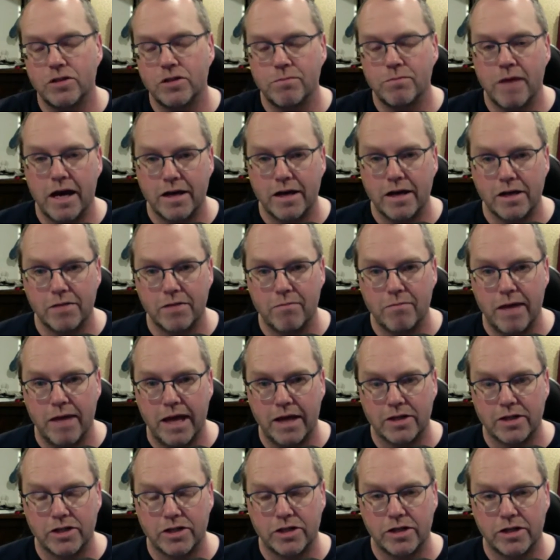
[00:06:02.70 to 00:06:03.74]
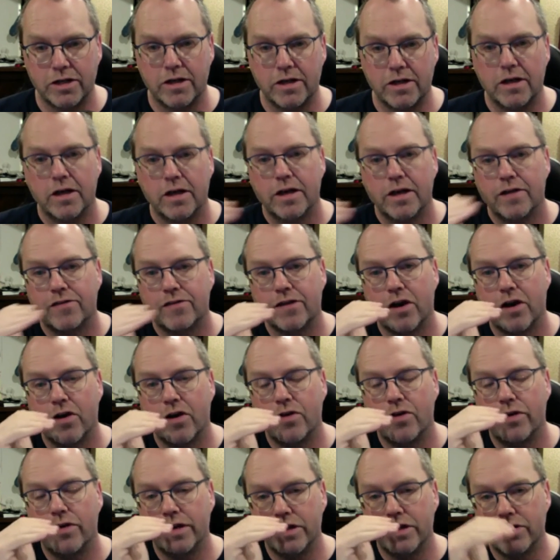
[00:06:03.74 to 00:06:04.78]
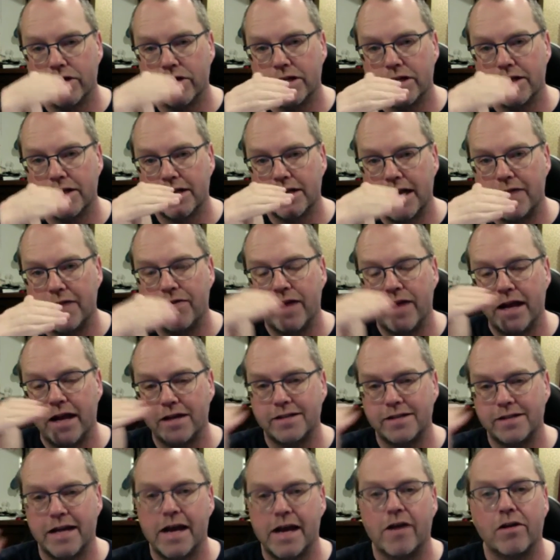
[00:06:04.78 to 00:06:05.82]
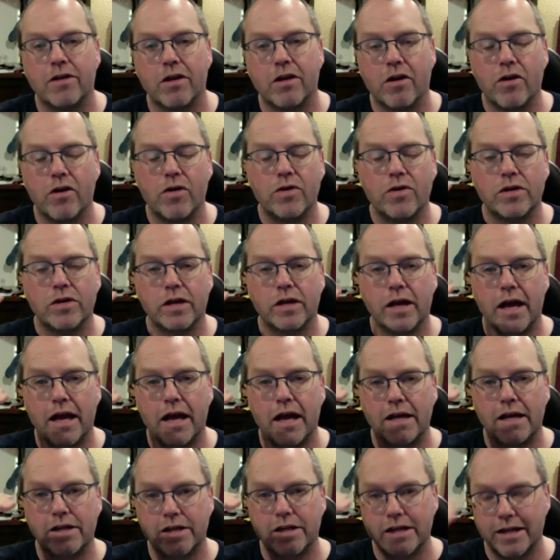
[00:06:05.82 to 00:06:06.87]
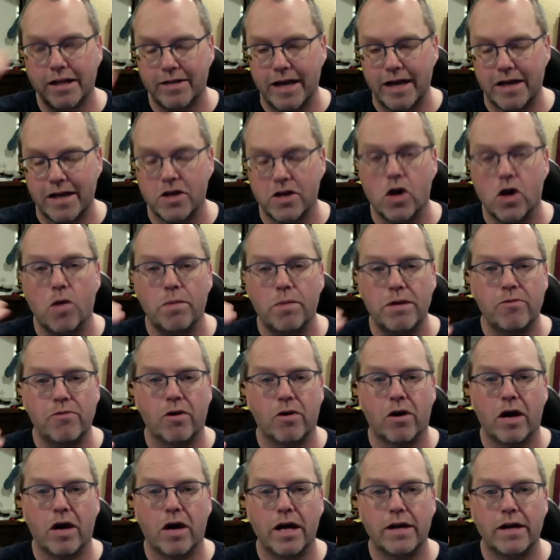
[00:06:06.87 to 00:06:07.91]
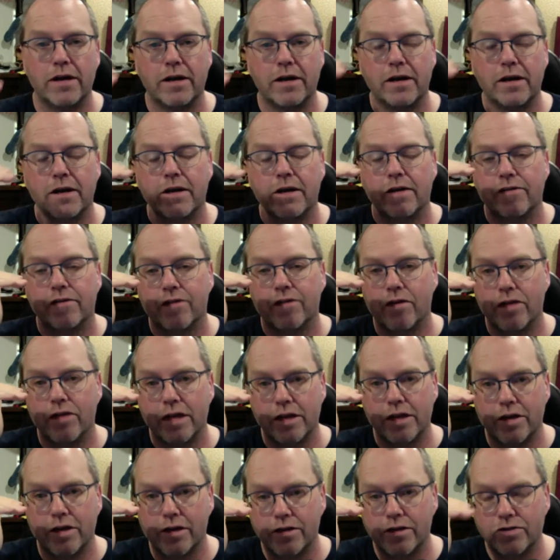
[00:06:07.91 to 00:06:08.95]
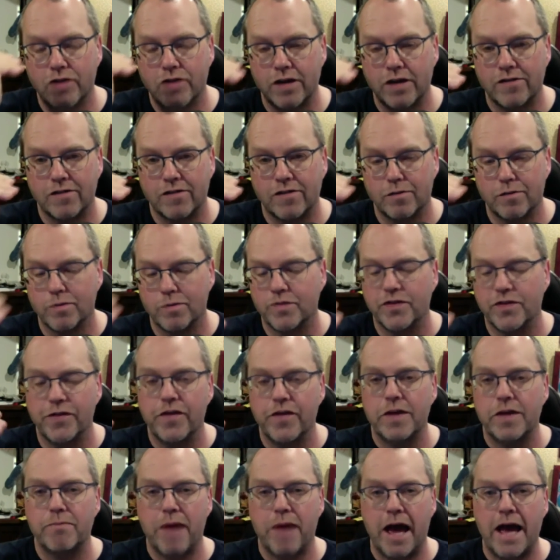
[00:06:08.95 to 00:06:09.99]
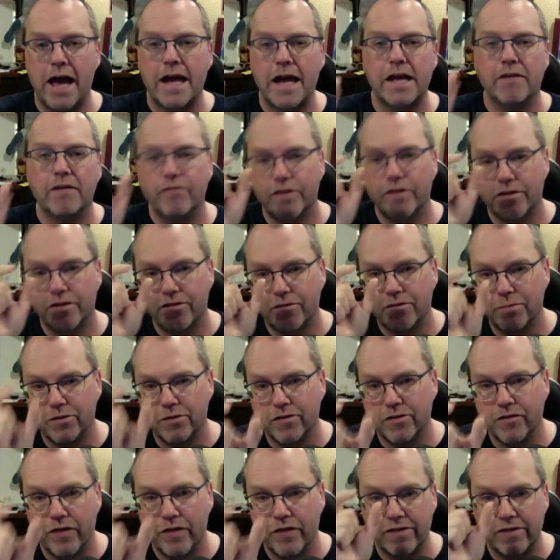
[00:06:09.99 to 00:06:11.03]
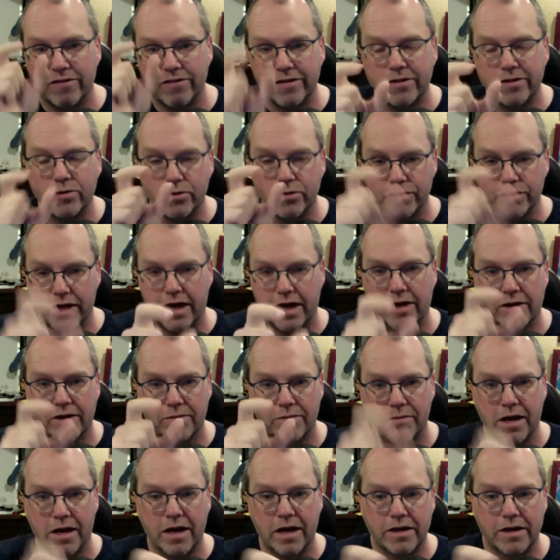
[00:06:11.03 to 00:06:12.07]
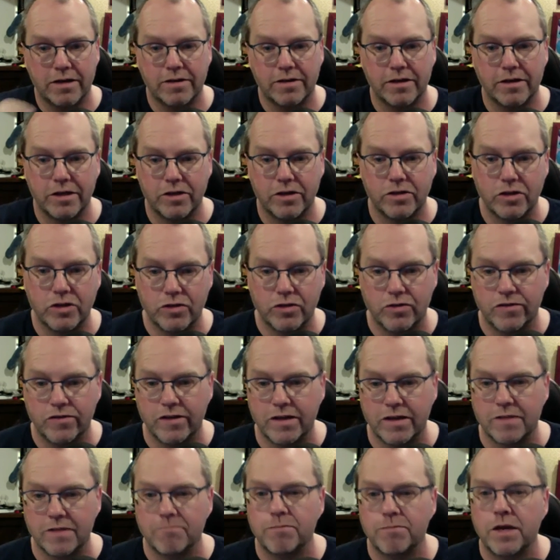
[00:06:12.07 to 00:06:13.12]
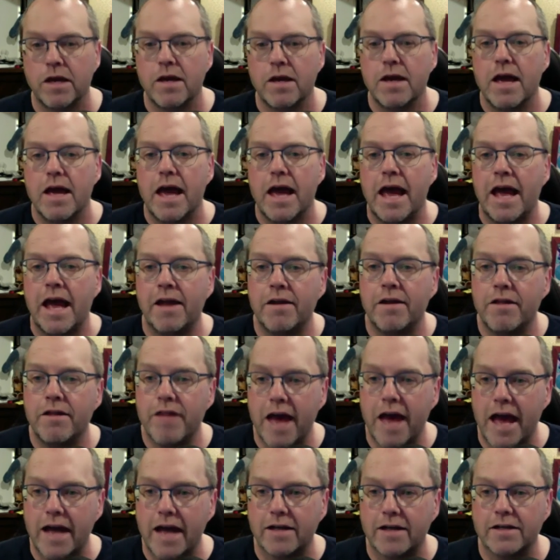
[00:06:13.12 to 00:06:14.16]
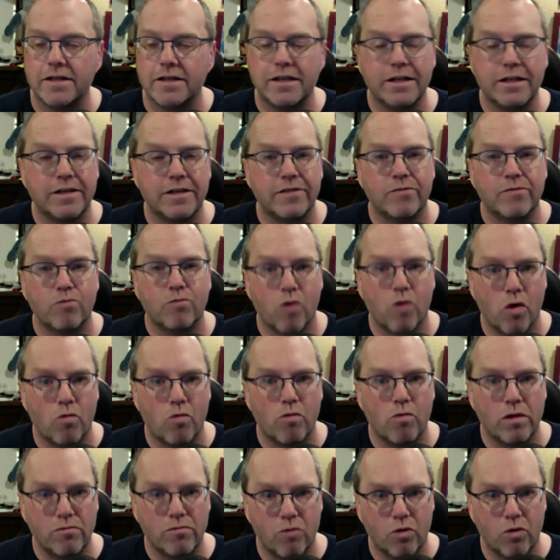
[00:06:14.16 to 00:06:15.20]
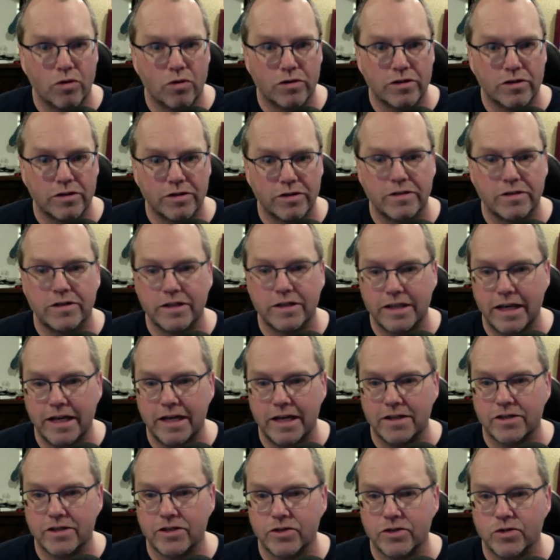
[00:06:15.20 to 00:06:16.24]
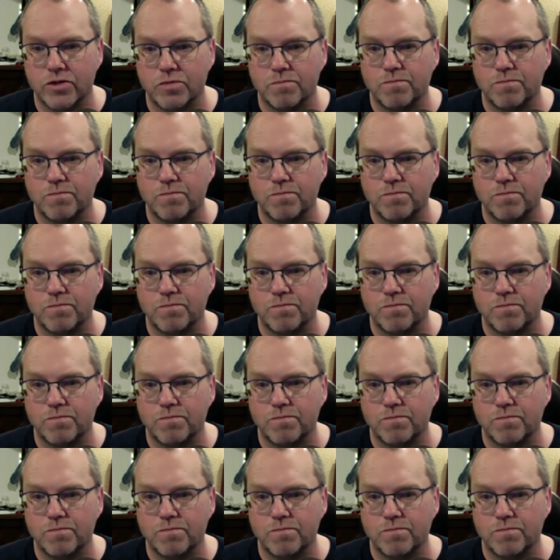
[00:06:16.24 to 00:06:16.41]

market match, so that you can get that download and you can get that copyright, so that you can address the specific pain for this specific single target market that you're using. And that is what we want to get to.